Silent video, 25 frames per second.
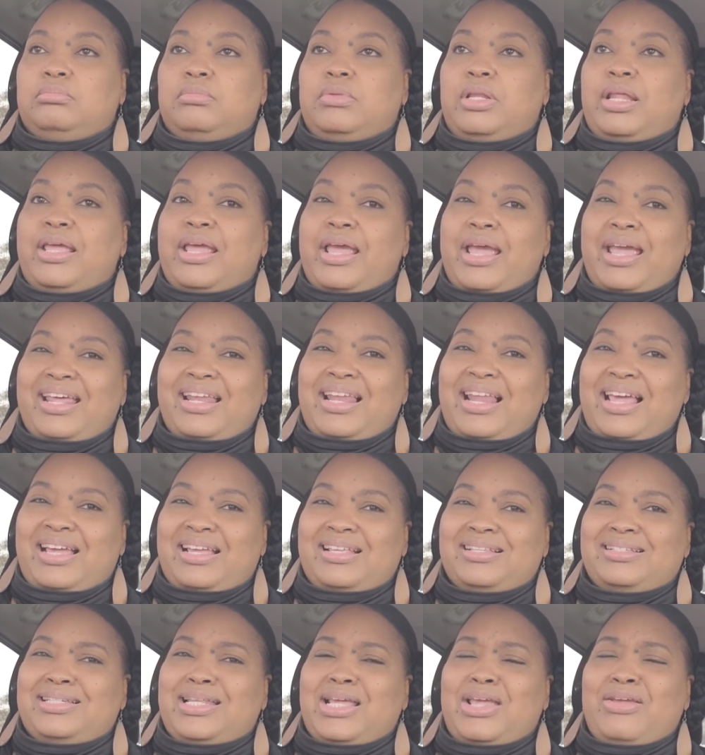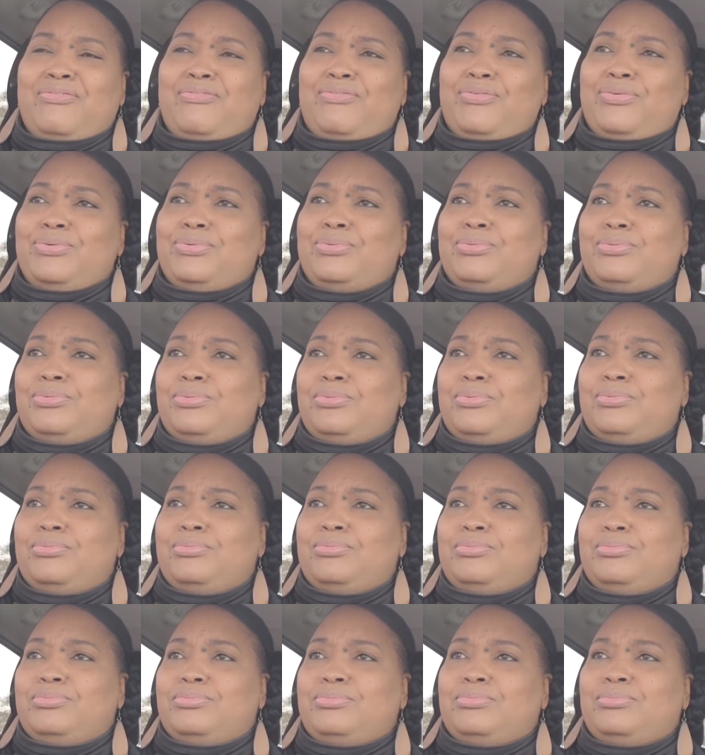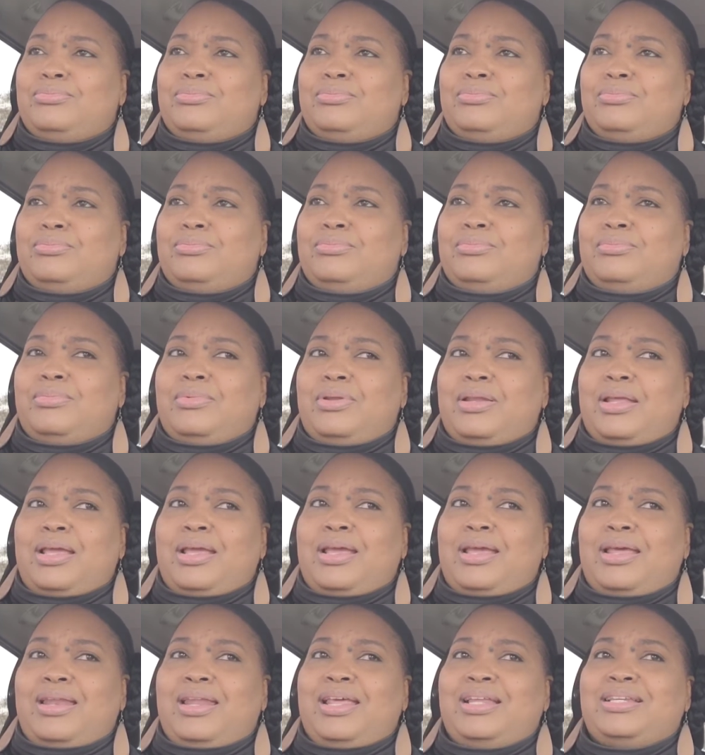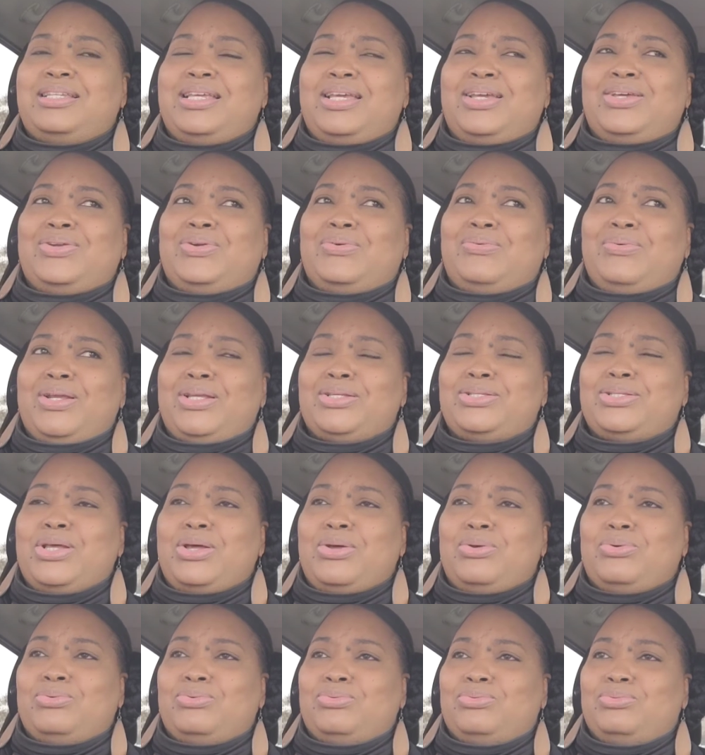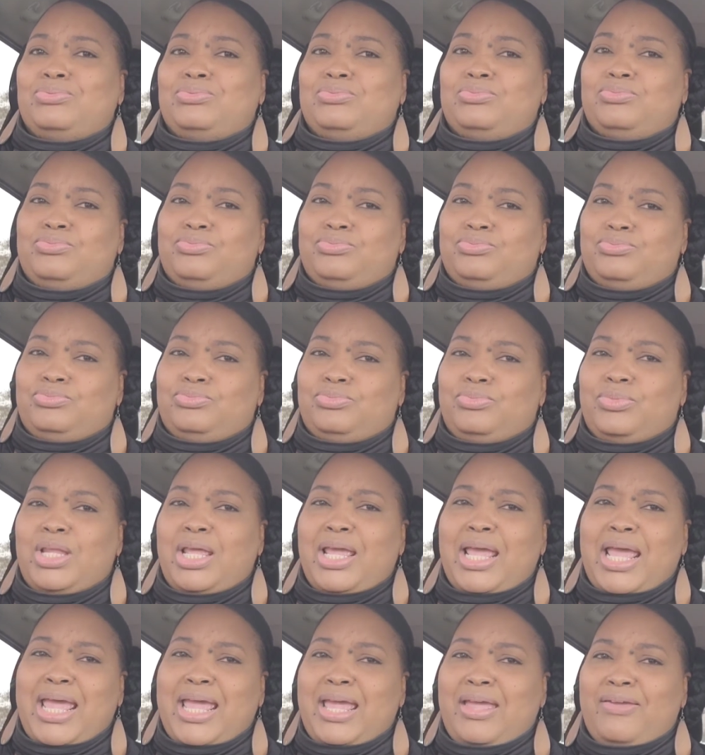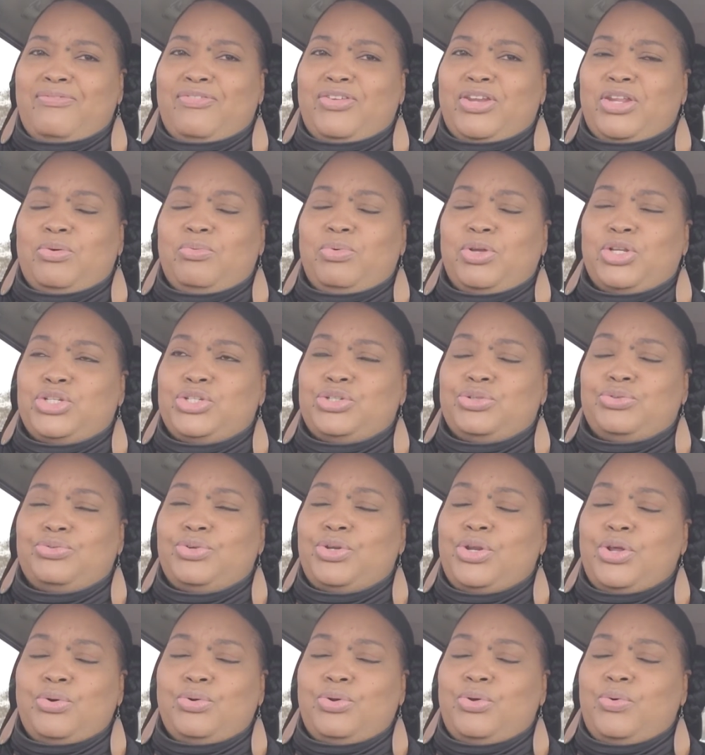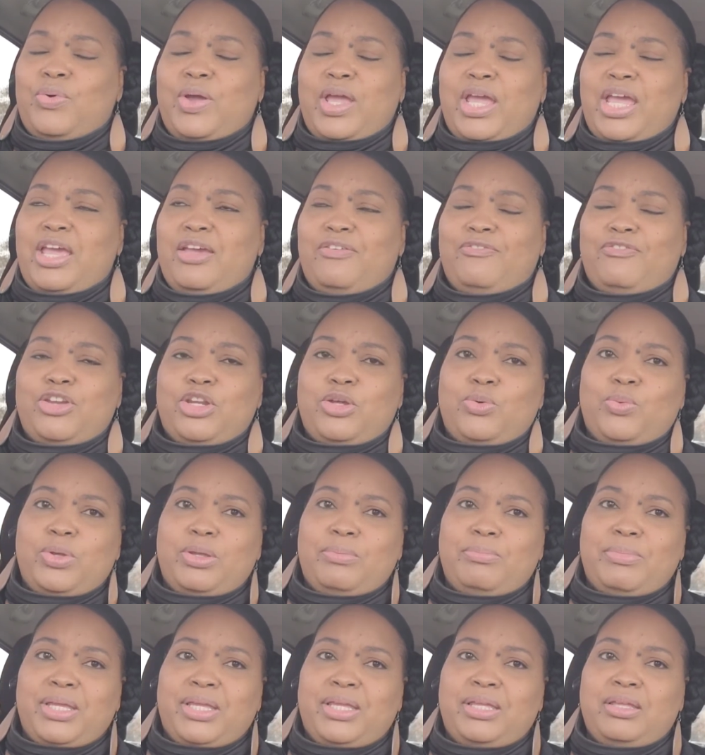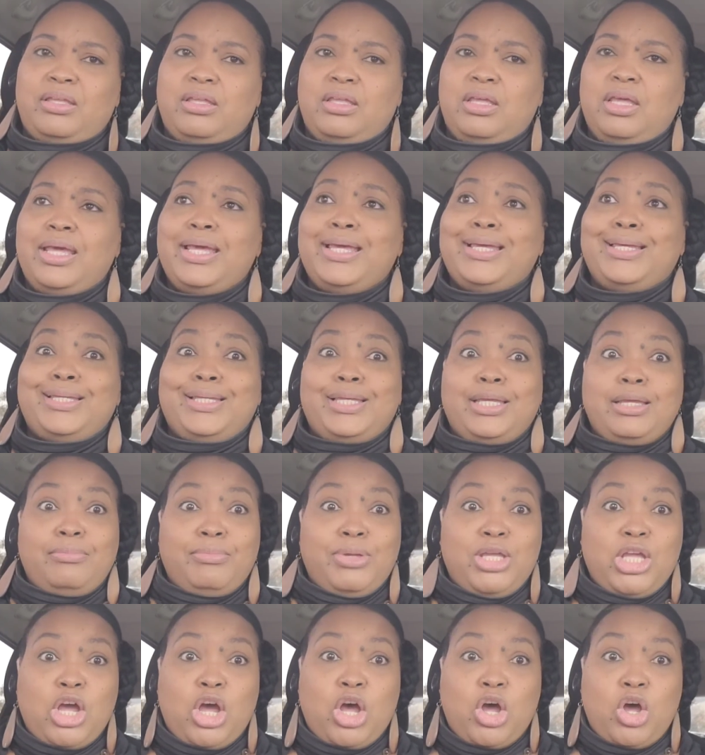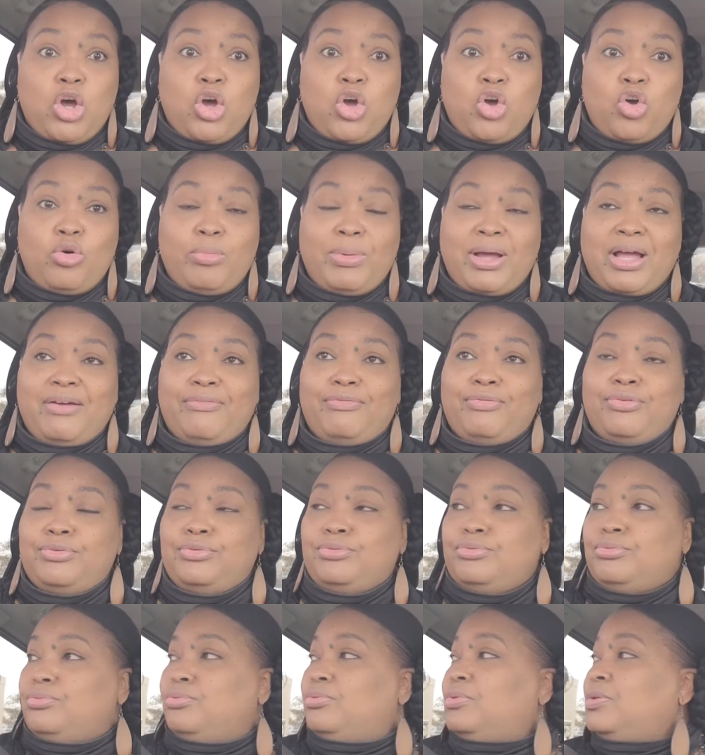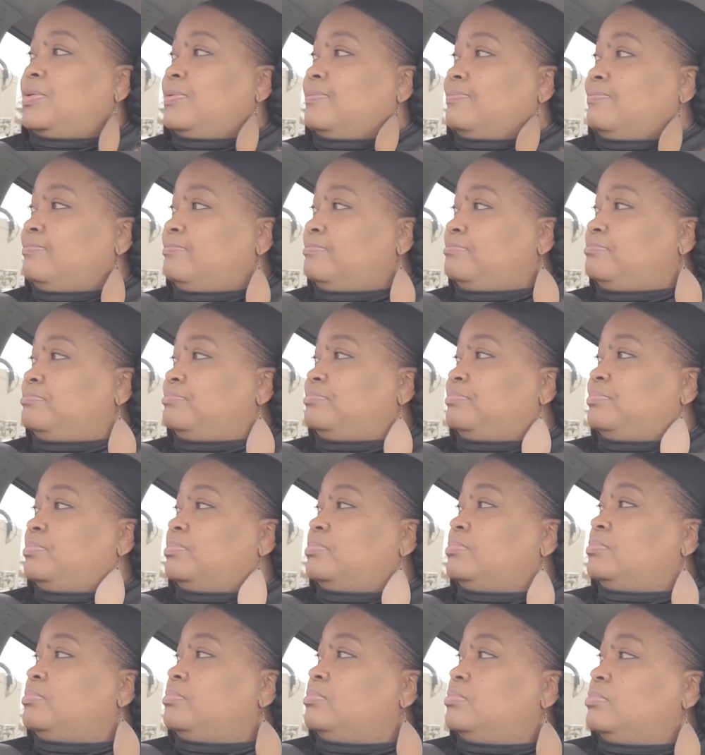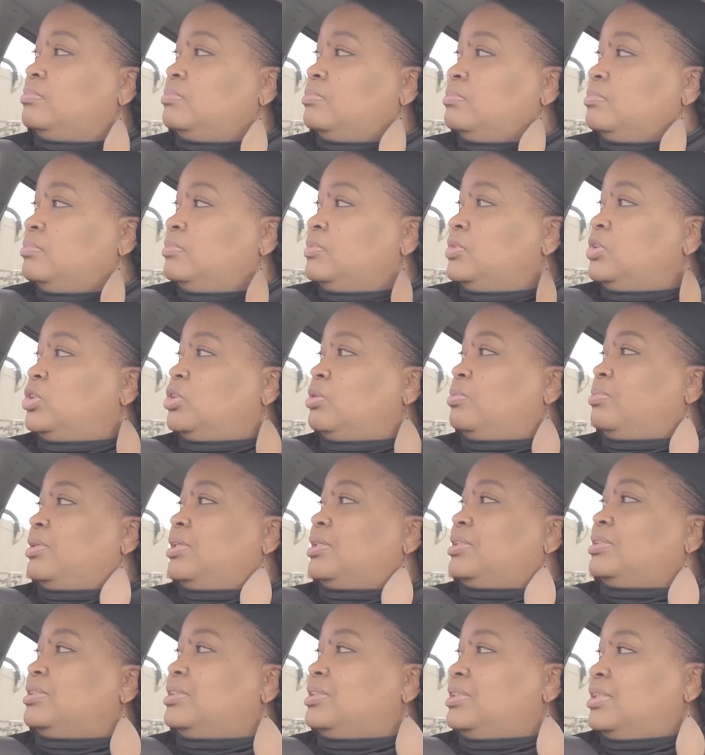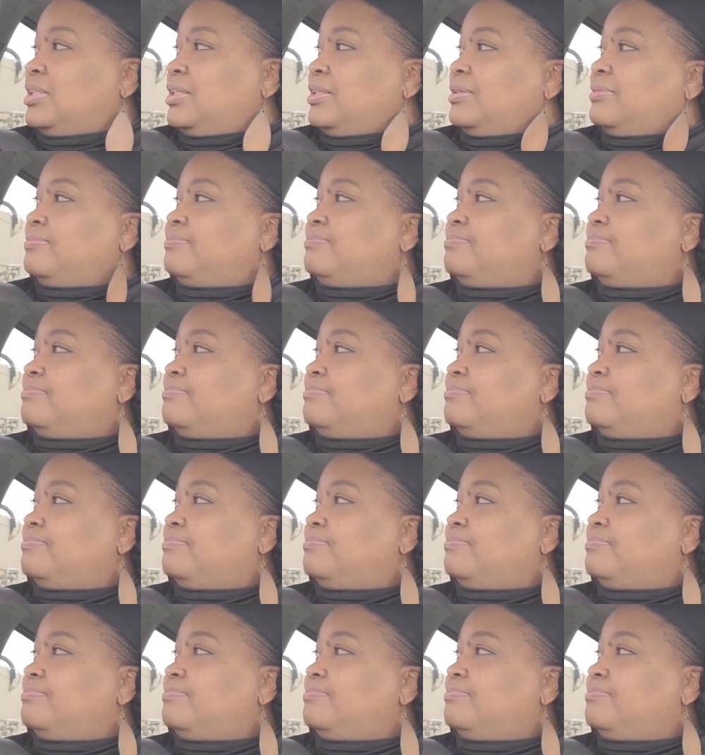they act like it's their food and they taking the rest home. They halving it with you. No, don't half in it with me. Give me all my food. So we'll see.